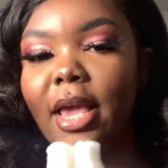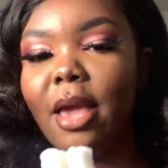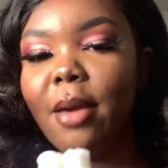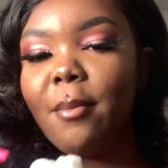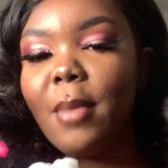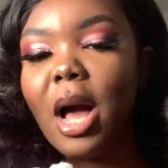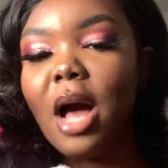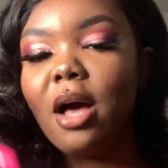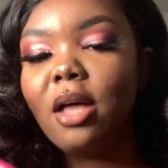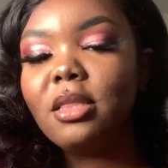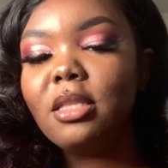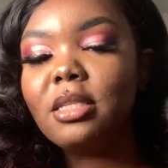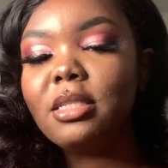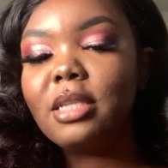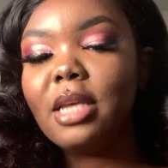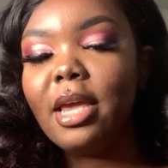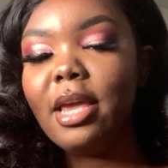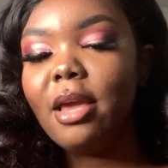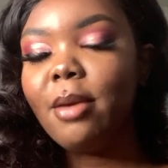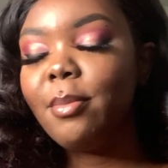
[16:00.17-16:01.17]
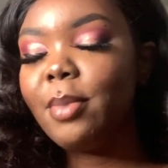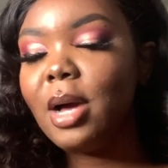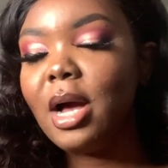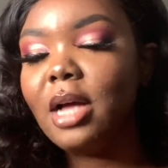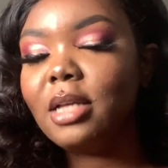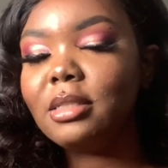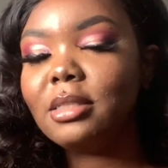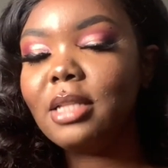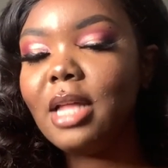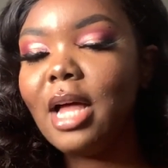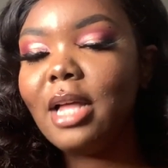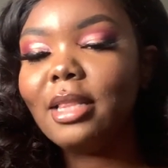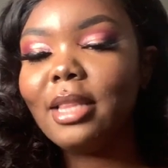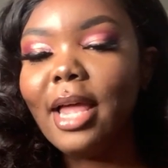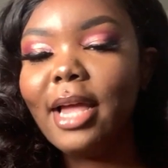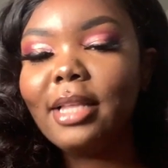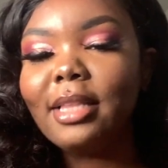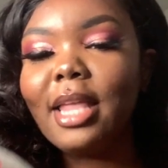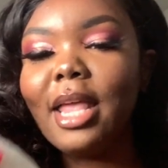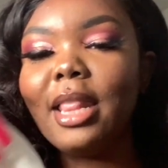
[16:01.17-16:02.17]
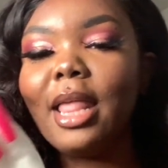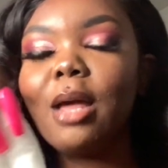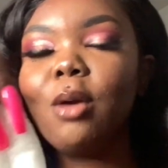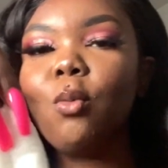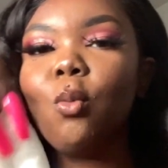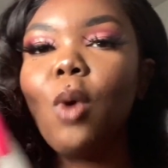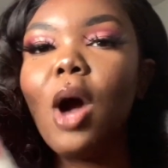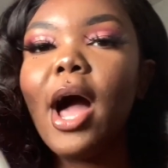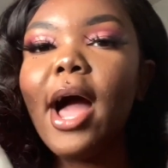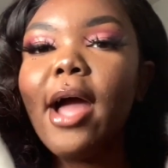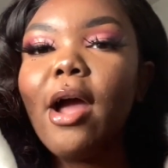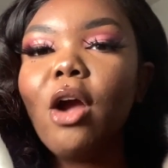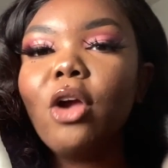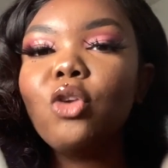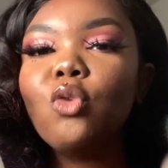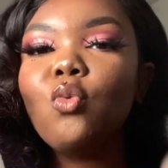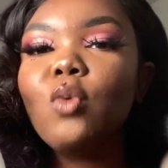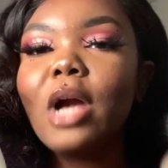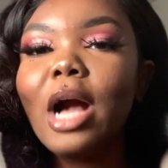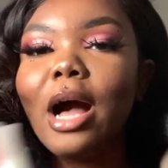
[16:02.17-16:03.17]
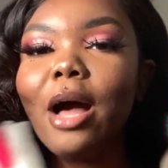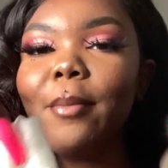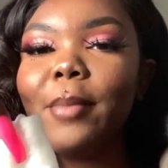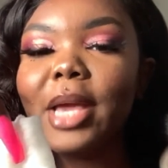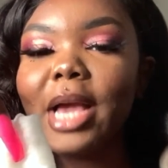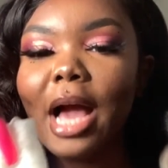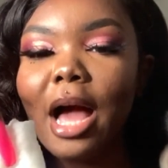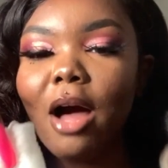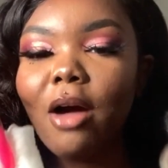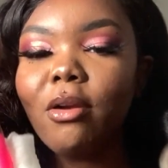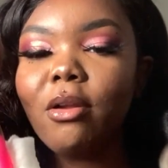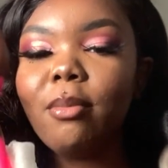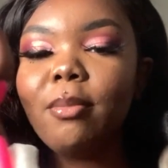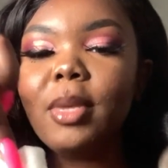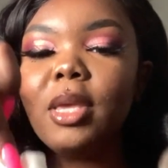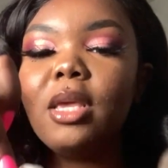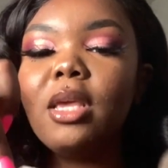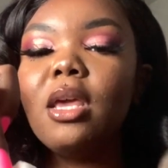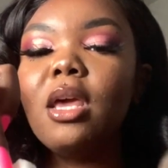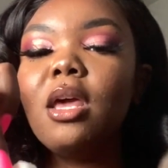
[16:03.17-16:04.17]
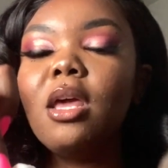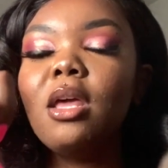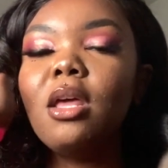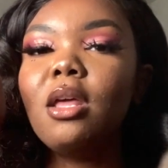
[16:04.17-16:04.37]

and my other tampon's not like that. Like, why are you coming out of me?